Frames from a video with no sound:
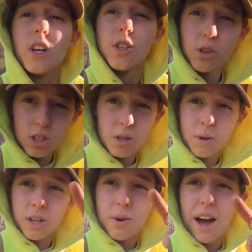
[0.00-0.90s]
using
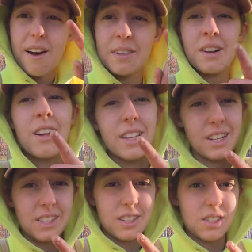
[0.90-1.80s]
what you have and not
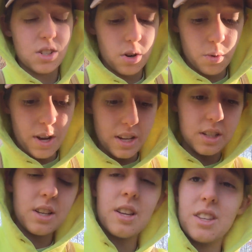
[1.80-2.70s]
letting things go to
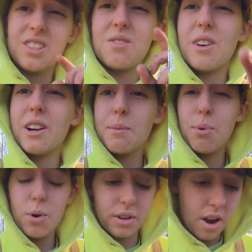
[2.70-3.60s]
waste. This is very
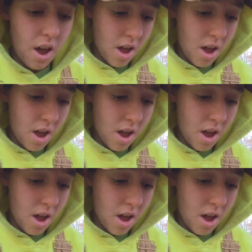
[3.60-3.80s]
important.